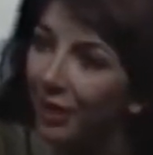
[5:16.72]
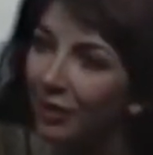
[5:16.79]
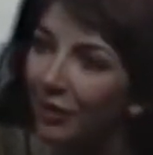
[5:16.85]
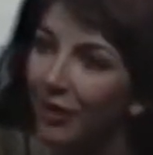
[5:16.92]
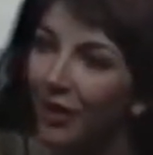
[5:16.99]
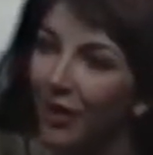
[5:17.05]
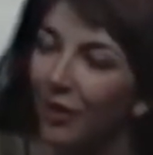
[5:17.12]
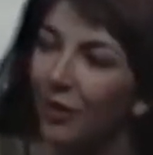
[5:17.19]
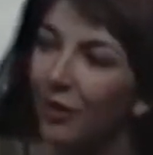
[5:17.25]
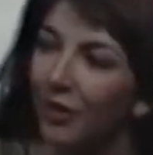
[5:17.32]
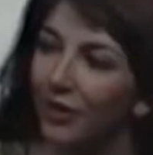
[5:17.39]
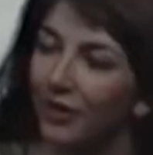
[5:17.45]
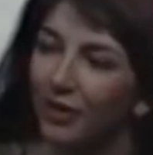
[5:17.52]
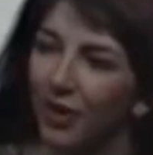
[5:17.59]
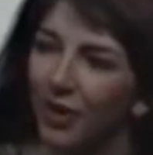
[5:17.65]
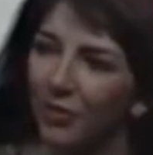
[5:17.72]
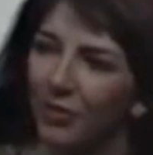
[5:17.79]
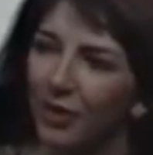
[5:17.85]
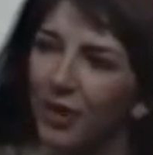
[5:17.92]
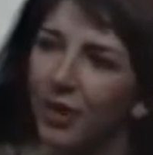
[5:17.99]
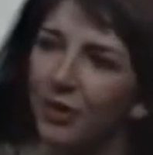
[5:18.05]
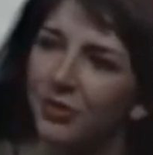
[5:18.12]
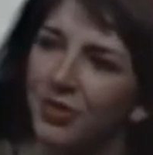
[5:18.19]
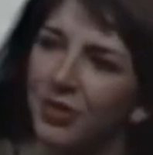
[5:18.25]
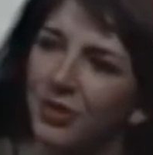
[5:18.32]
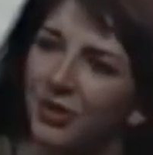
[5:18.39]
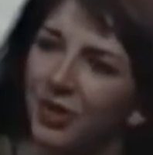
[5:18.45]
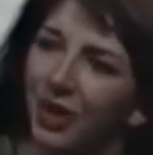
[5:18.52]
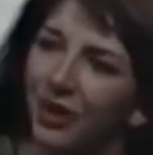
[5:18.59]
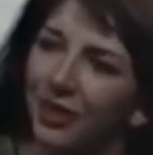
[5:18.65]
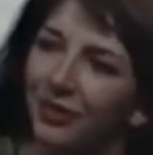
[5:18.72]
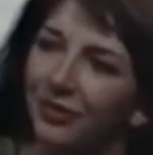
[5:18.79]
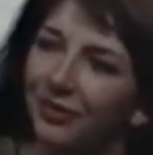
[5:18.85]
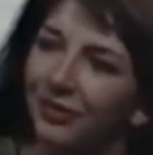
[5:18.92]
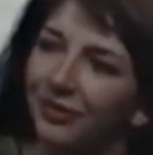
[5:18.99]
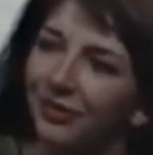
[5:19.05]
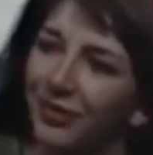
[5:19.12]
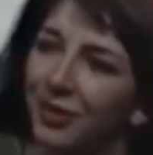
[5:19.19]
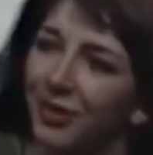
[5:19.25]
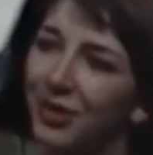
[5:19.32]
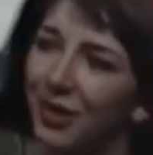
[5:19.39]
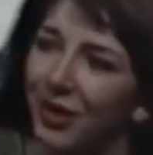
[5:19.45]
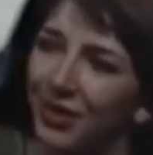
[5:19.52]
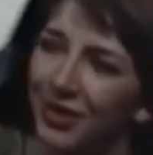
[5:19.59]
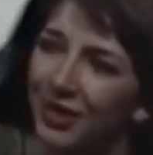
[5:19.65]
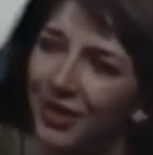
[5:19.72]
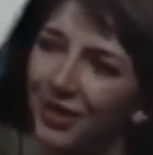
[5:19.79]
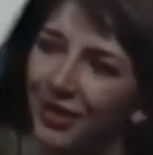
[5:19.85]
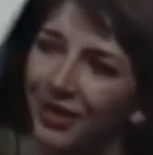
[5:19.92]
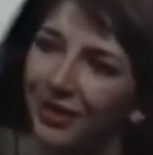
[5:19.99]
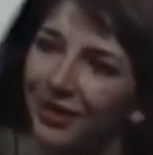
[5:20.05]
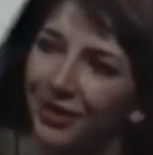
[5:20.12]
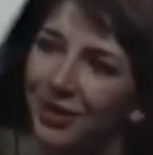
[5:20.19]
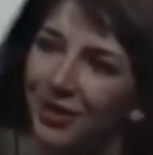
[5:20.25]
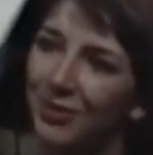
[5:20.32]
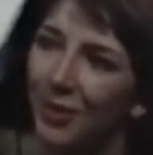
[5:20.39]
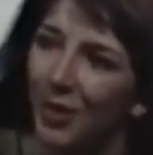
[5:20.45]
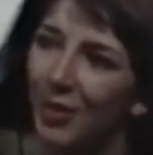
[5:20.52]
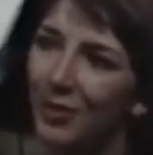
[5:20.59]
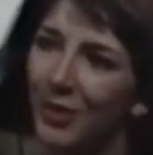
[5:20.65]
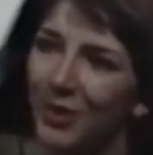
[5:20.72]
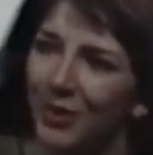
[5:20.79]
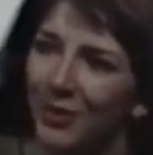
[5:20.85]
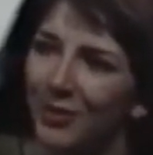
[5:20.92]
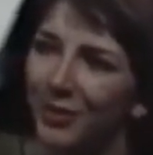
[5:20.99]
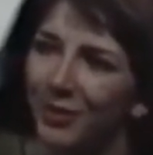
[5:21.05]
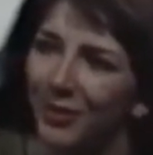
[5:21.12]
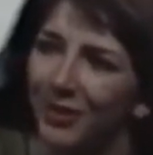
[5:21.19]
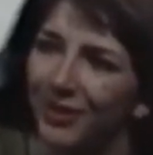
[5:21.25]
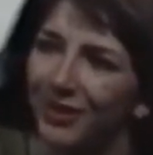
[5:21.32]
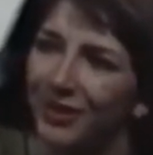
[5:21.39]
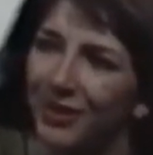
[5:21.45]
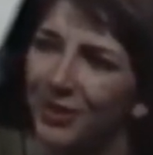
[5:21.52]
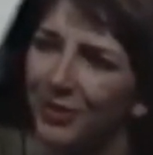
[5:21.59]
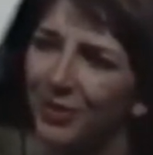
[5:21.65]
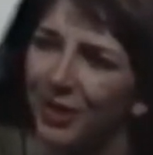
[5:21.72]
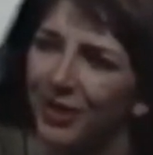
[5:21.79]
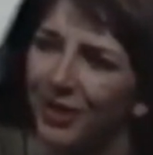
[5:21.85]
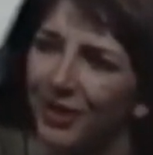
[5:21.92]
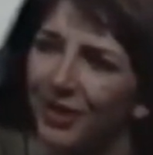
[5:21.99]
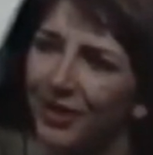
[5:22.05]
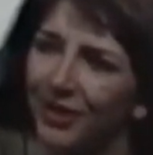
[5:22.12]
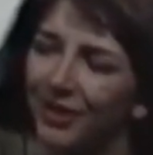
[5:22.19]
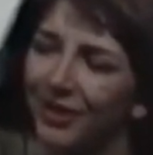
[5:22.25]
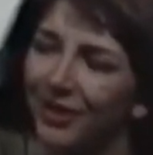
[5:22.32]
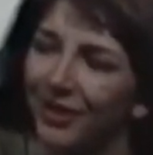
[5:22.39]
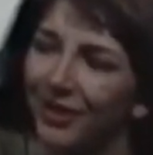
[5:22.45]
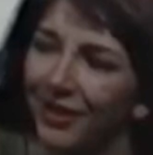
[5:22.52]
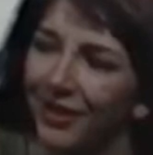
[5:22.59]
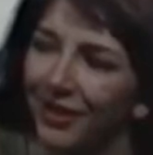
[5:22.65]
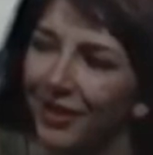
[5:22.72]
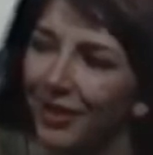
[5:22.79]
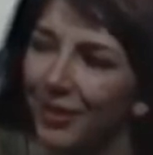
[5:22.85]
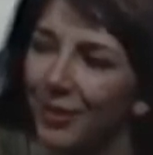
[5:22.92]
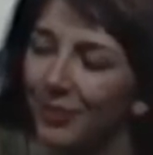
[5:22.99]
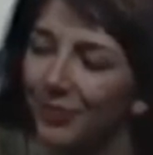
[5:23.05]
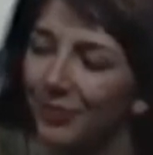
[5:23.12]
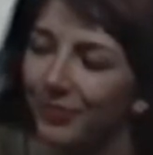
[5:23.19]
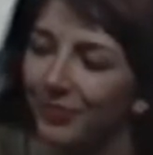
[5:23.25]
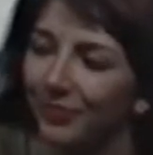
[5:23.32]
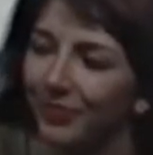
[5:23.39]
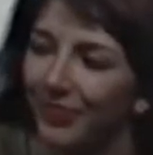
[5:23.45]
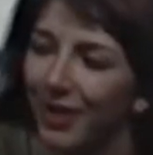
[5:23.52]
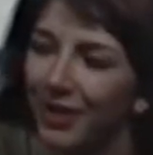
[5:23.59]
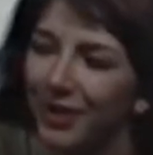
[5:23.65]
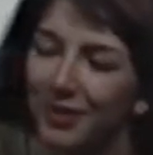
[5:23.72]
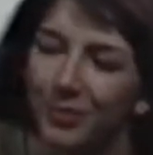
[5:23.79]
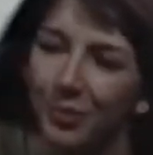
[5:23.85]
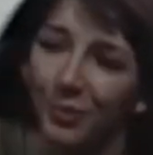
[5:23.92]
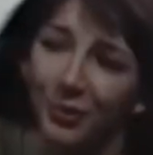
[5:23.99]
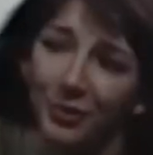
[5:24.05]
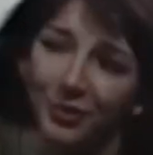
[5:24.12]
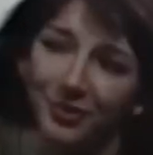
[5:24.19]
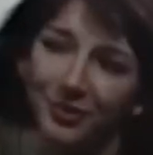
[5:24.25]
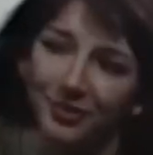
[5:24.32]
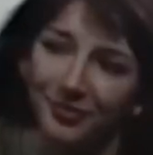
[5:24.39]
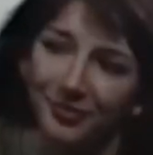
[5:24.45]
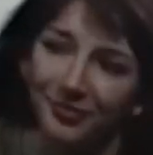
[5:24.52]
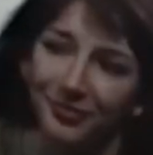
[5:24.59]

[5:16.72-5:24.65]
My career? Oh, I really hope to do that until I die. It's what I'm here for, to work and explore.